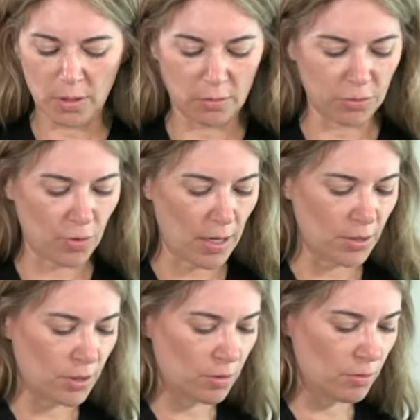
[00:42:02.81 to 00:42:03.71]
We don't try
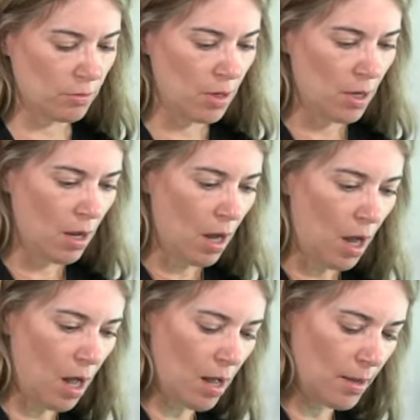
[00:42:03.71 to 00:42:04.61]
to,
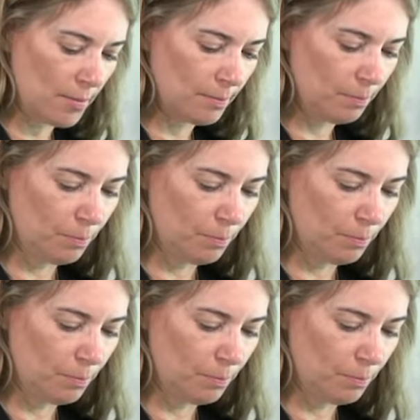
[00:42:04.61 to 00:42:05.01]
um,